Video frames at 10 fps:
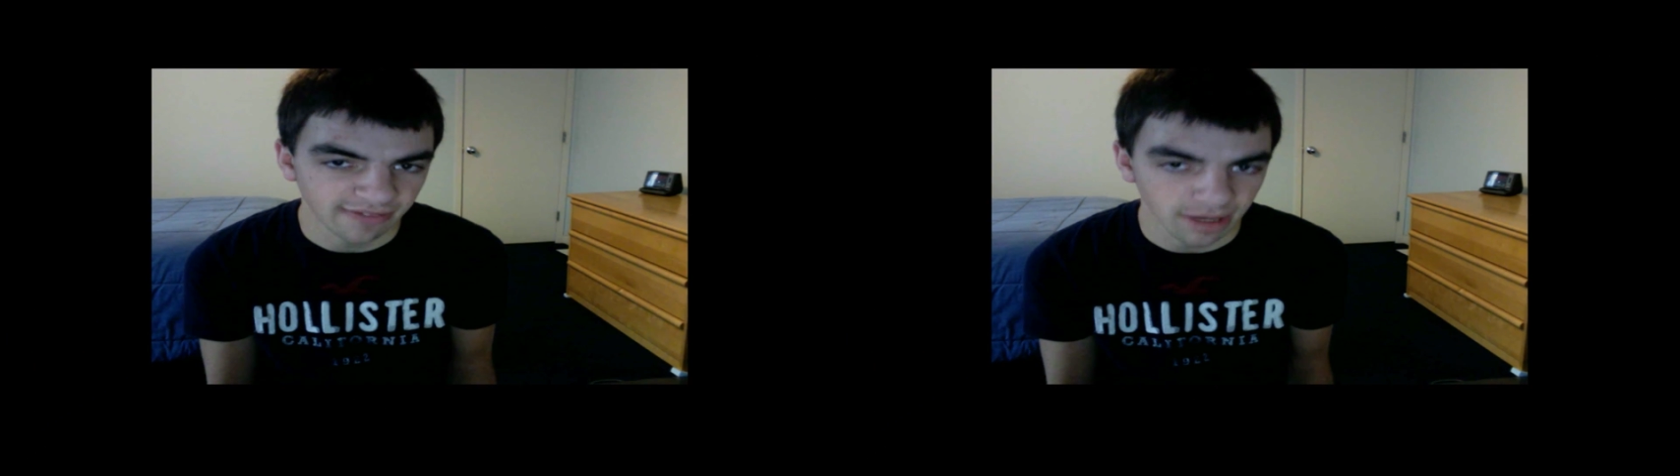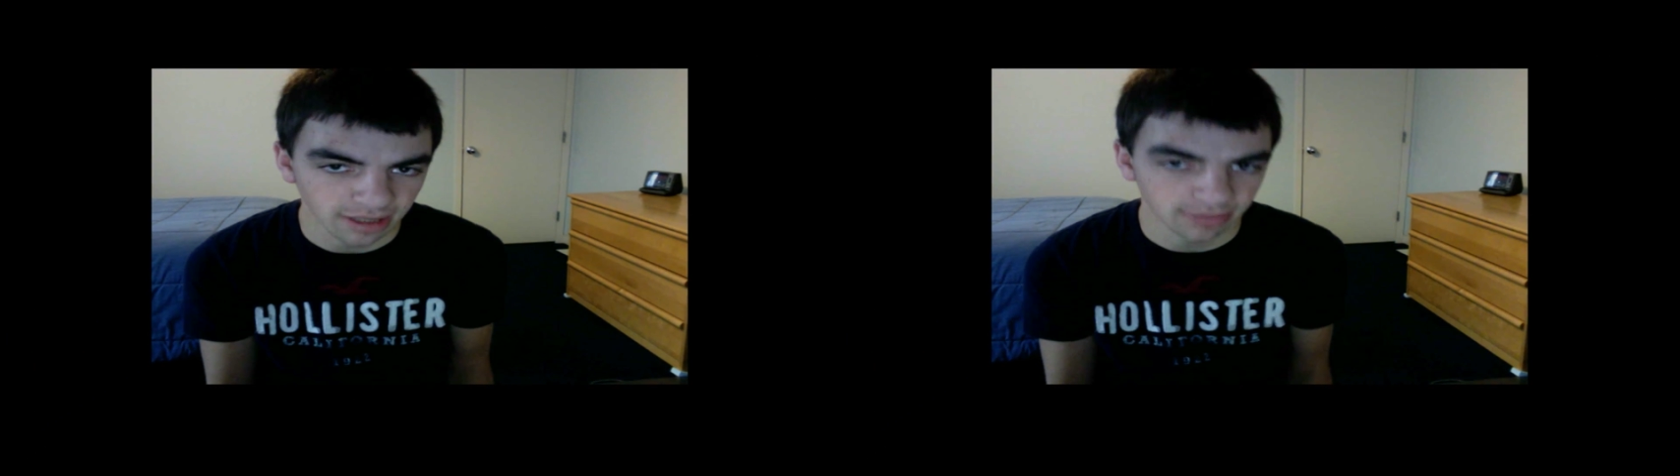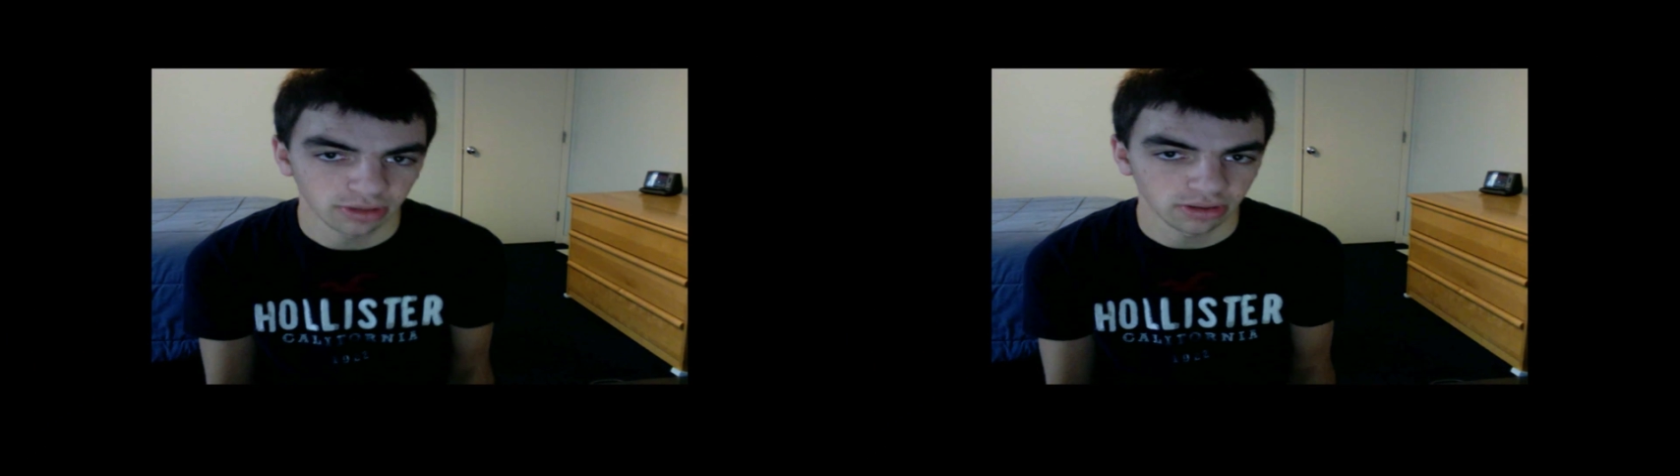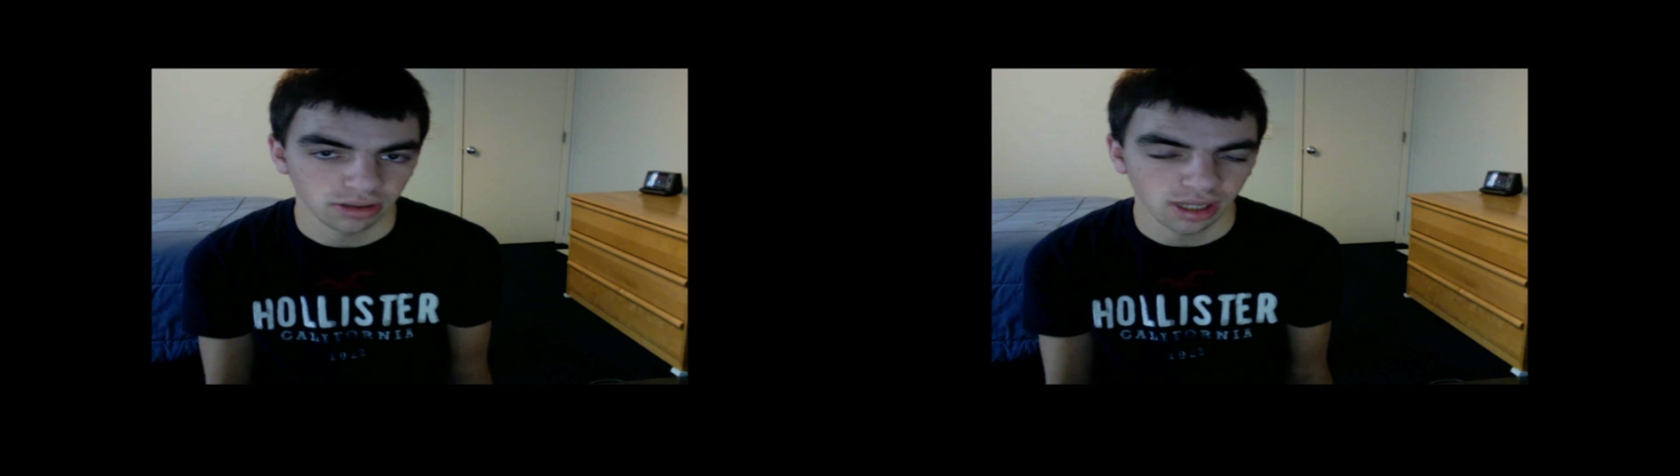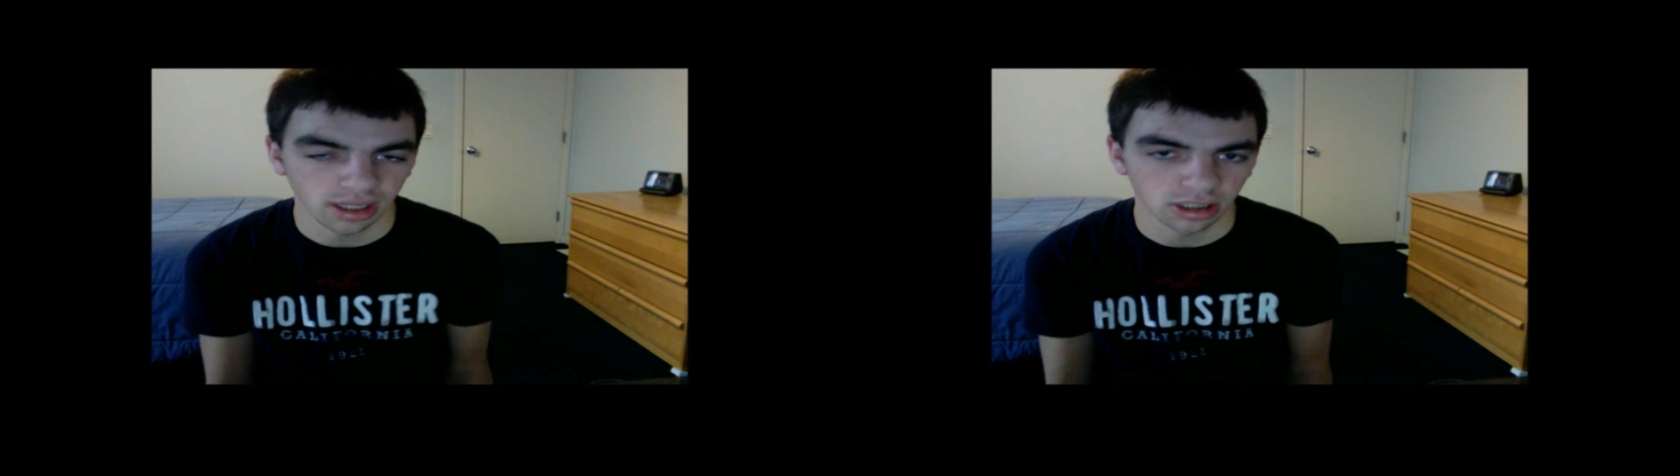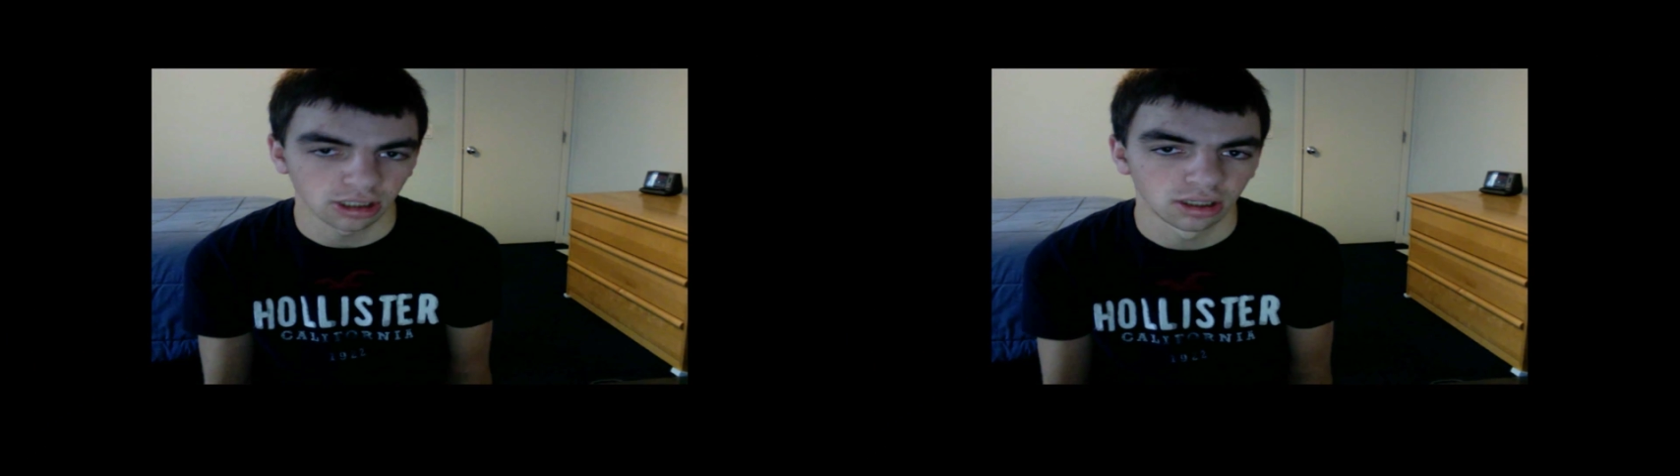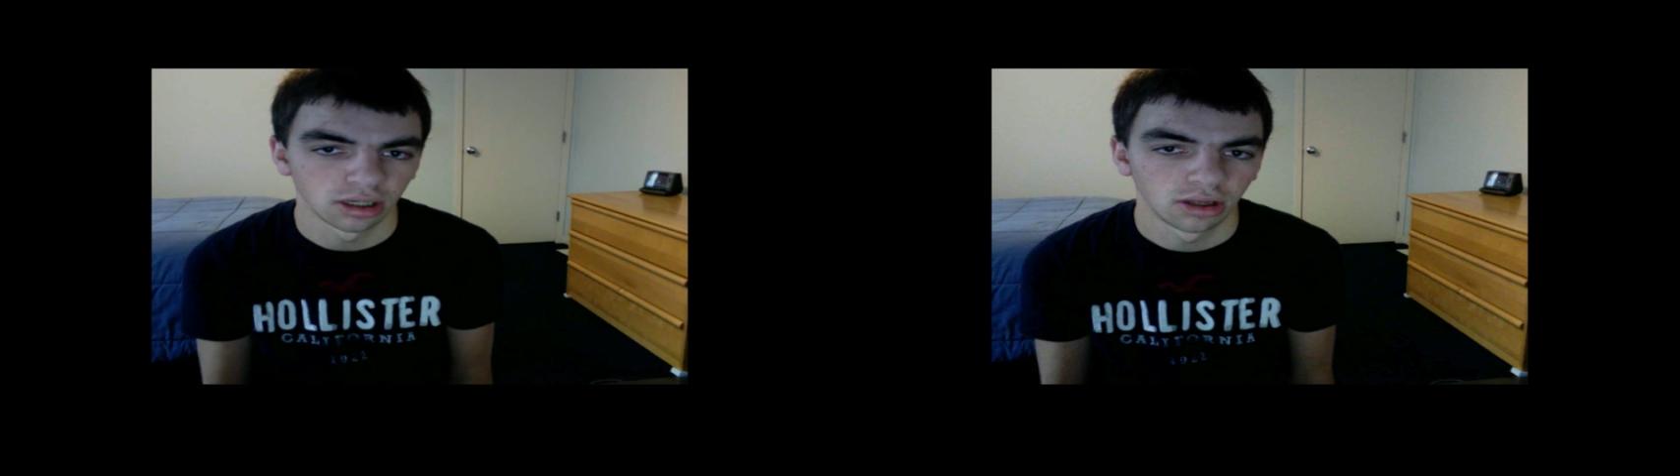megapixel sensor